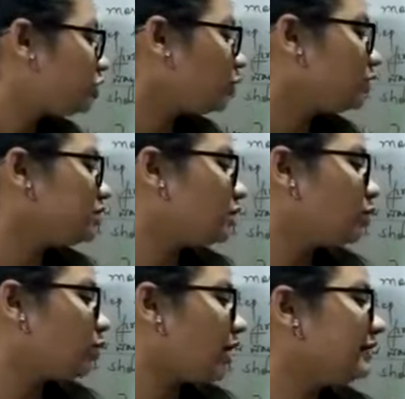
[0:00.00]
took the
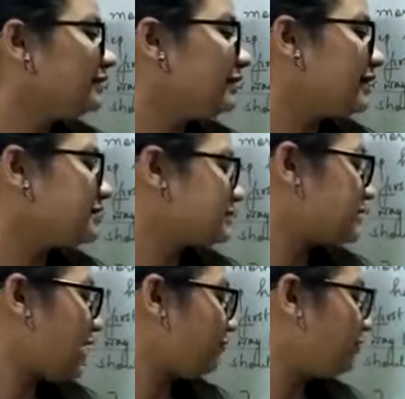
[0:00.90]
one less
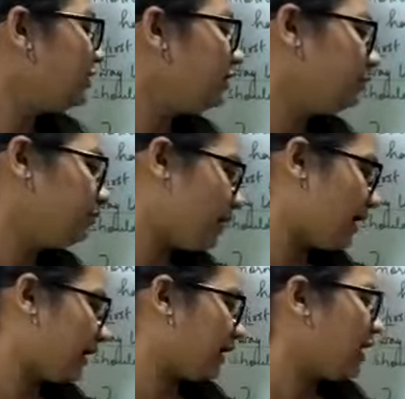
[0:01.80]
travelled by,
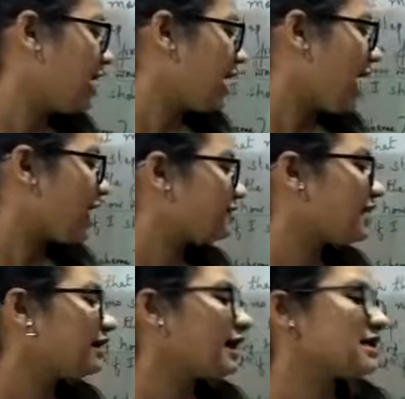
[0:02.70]
and
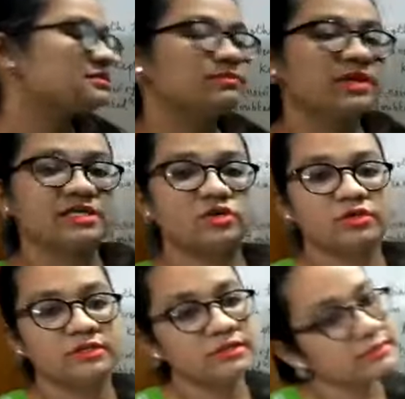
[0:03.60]
that has made all
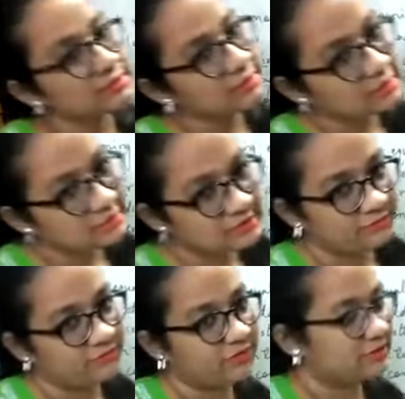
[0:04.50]
the
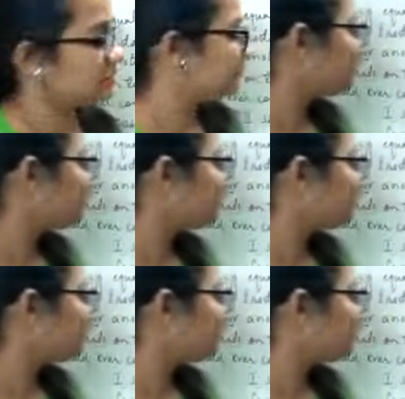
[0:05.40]
difference.